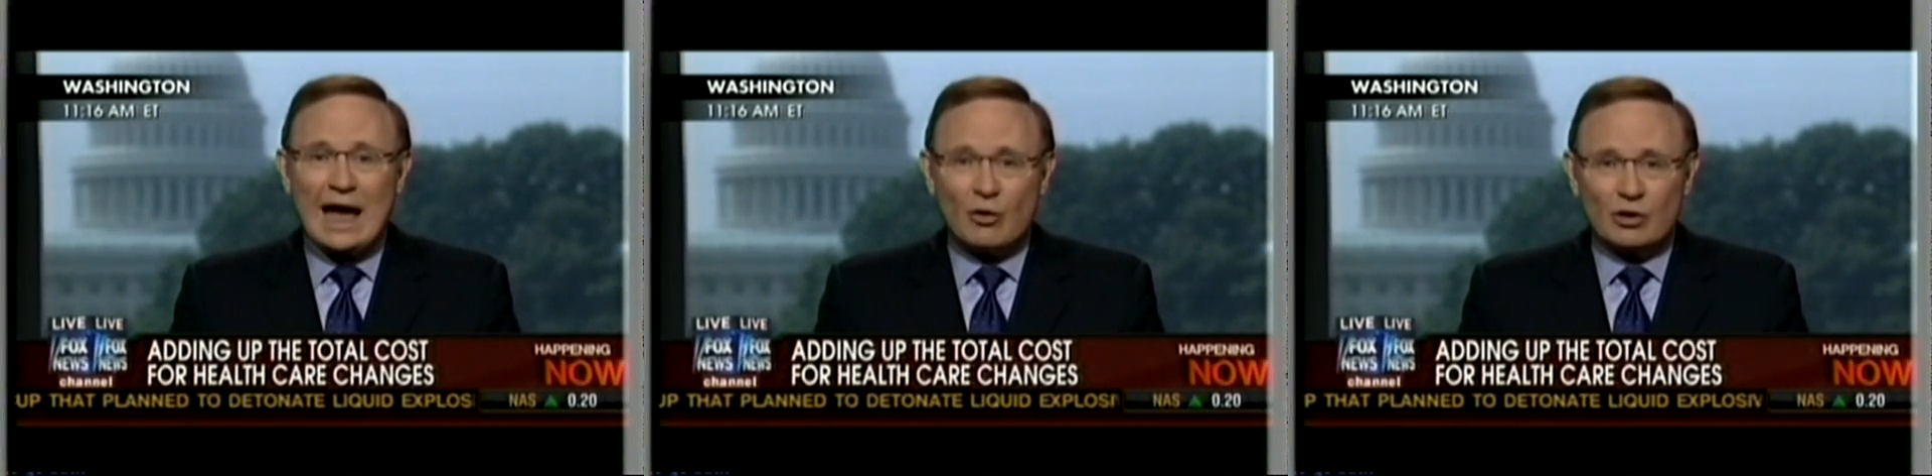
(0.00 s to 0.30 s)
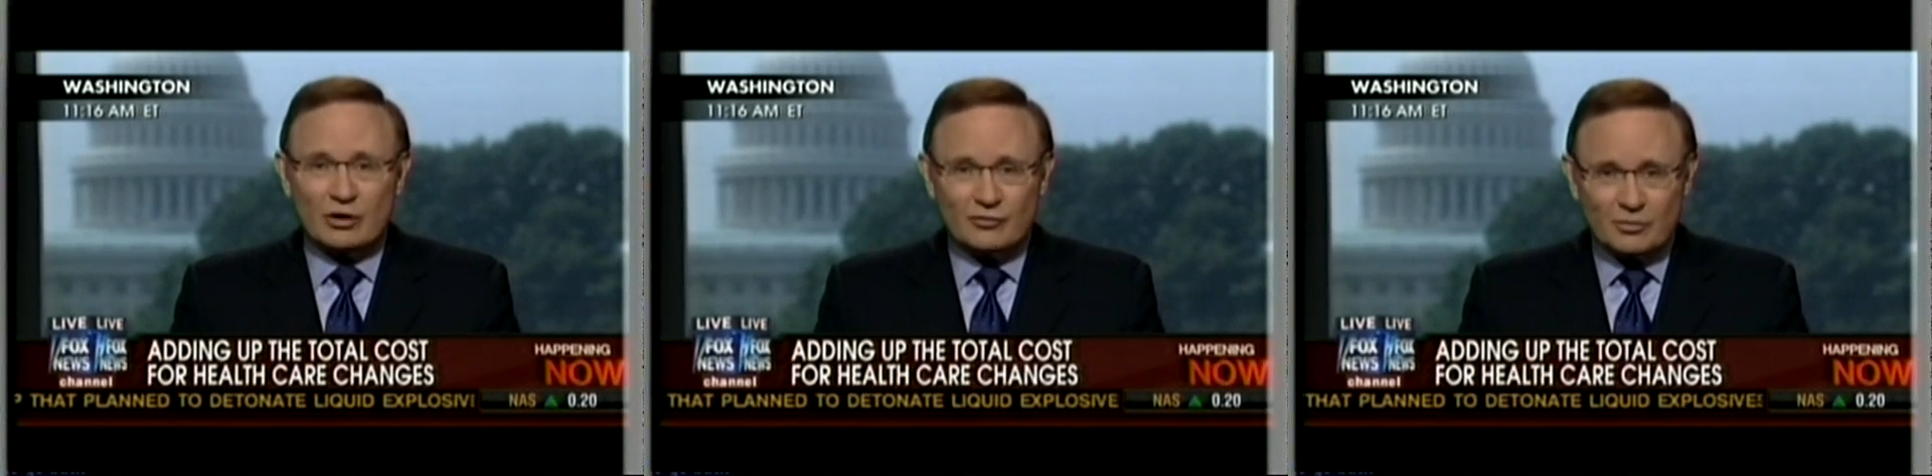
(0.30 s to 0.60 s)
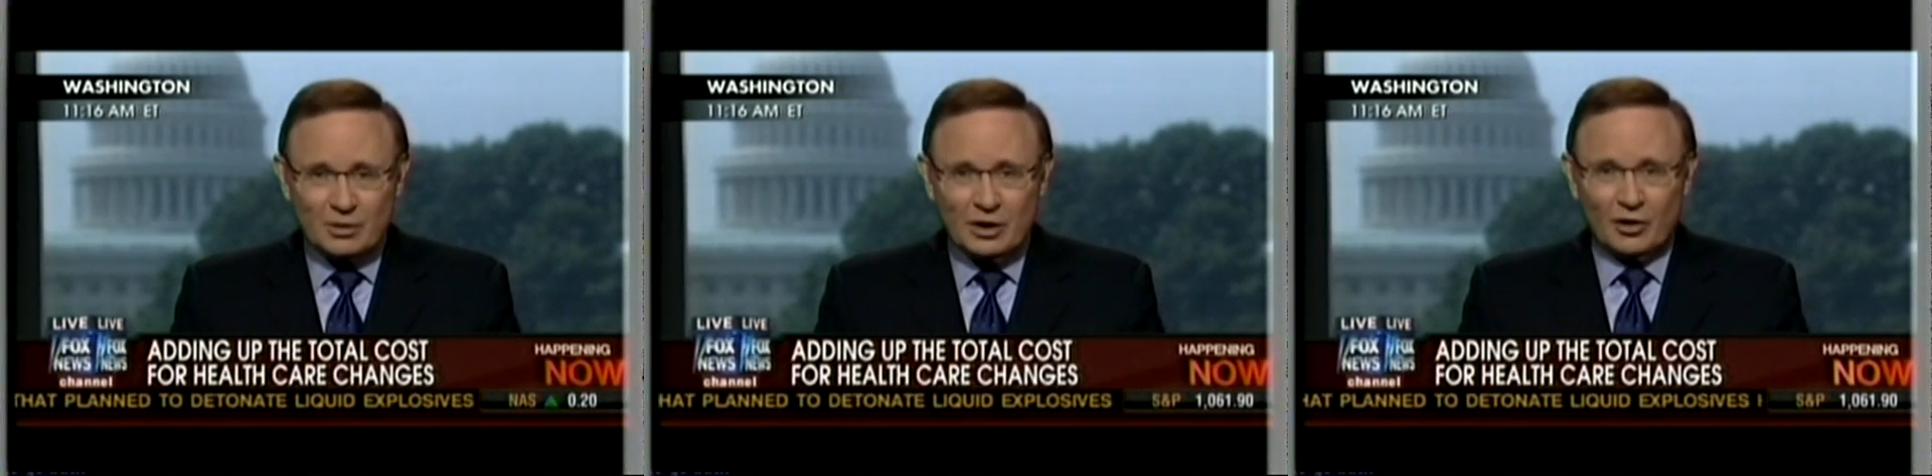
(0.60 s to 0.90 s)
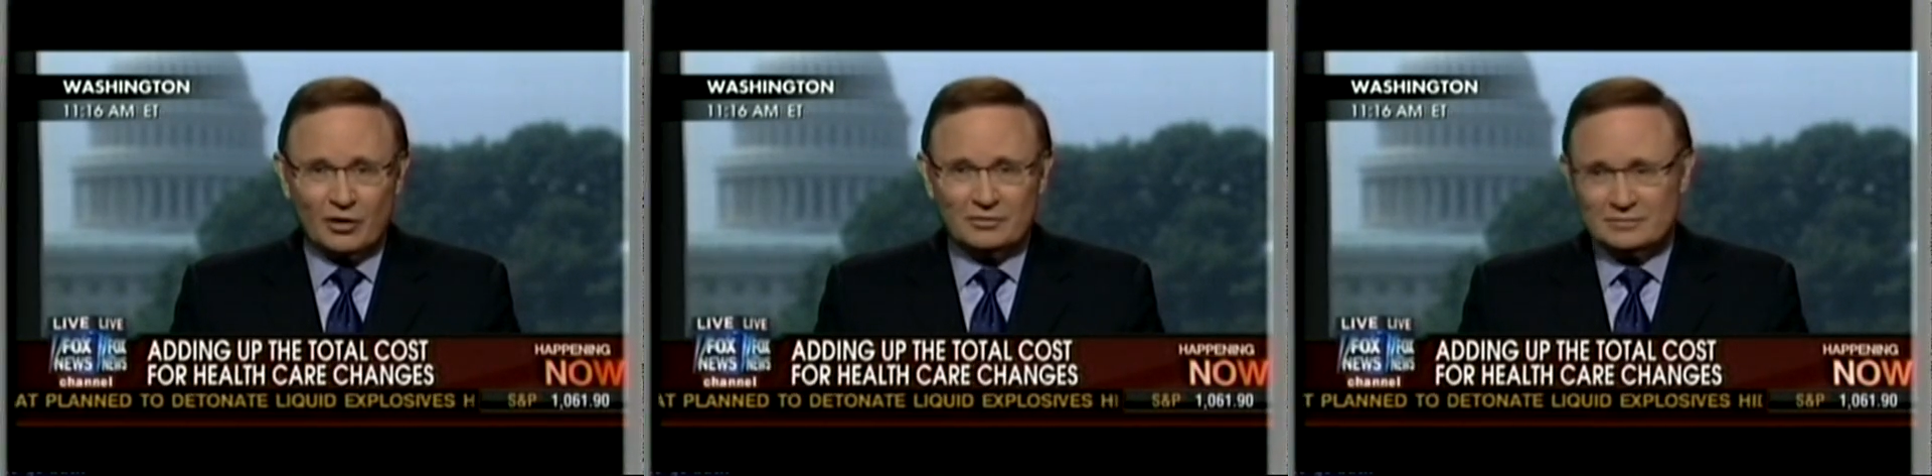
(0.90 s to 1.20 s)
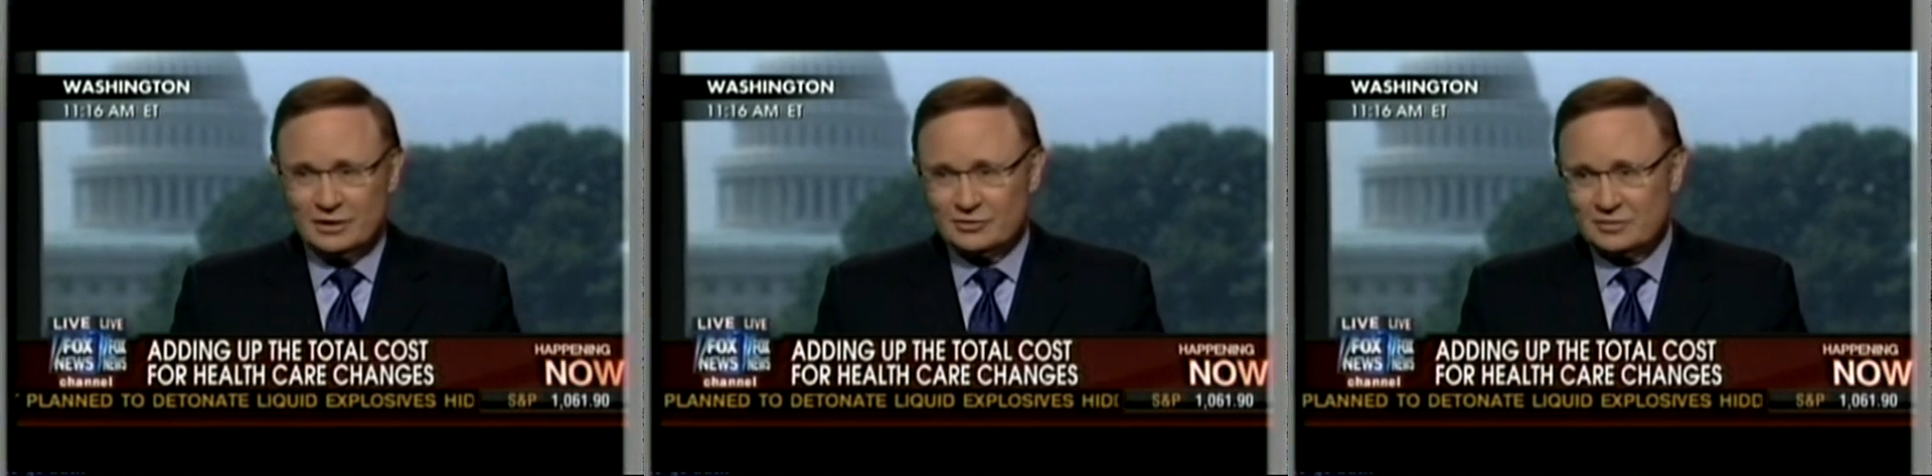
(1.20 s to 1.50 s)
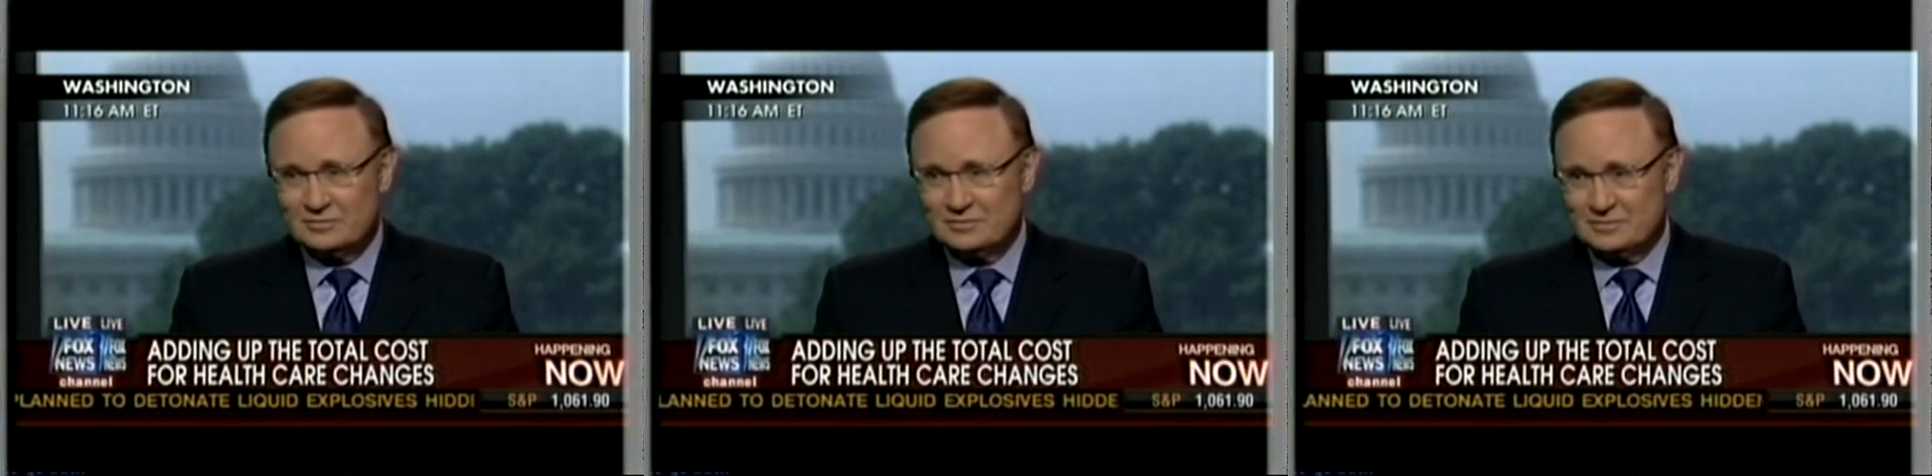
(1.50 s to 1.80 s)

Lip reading: out of the bill. Listen.